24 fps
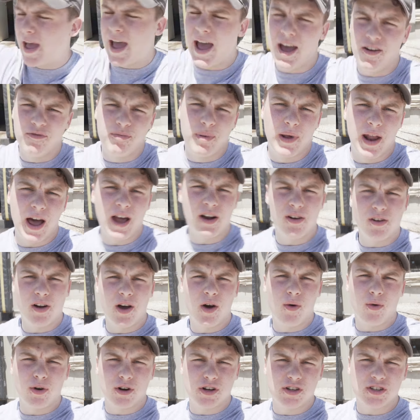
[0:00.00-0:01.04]
have. But I don't
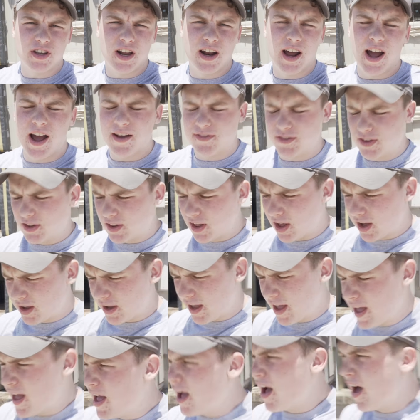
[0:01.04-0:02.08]
know. We're just going to have to look.
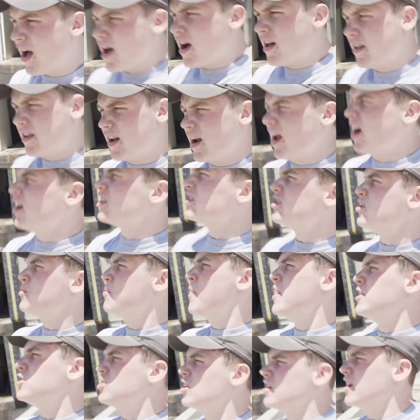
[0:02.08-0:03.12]
Did I also
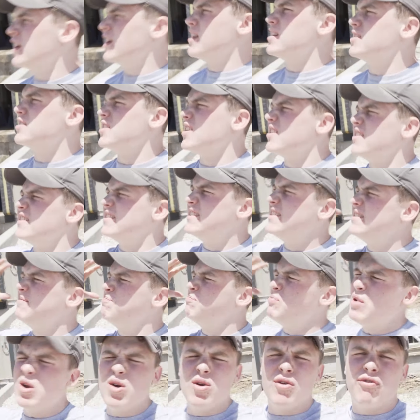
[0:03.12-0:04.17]
mention it is a
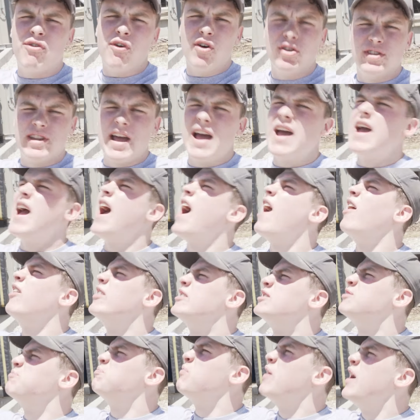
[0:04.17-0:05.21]
beautiful day out.
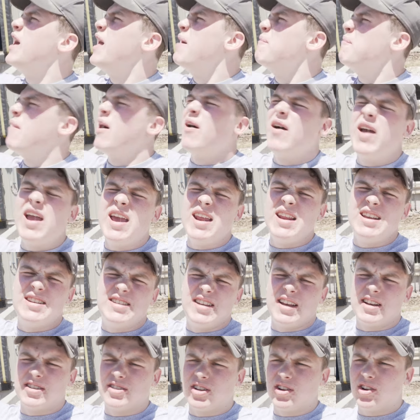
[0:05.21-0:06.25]
It's about
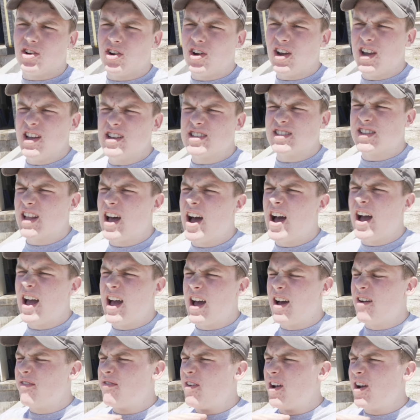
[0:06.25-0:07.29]
86 degrees, not
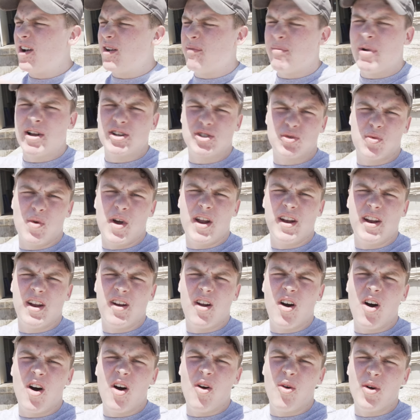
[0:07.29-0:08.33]
a very much wind at
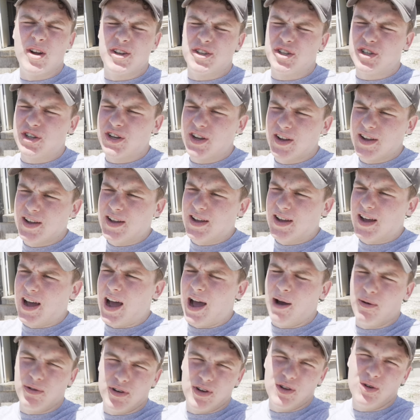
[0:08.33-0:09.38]
all, which
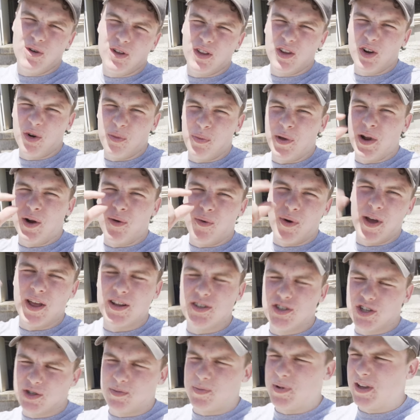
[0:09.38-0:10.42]
I would do a little bit of
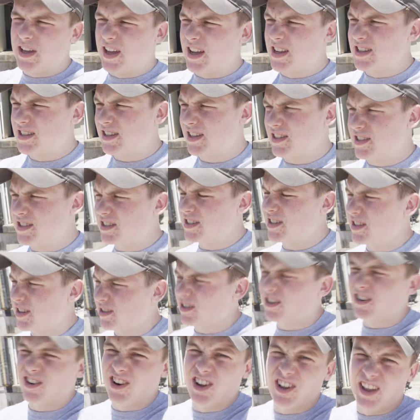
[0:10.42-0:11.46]
wind just because it's
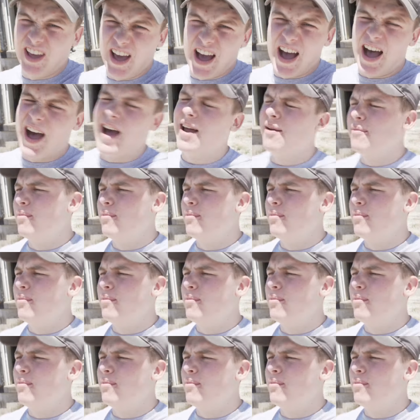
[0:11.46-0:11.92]
really hot.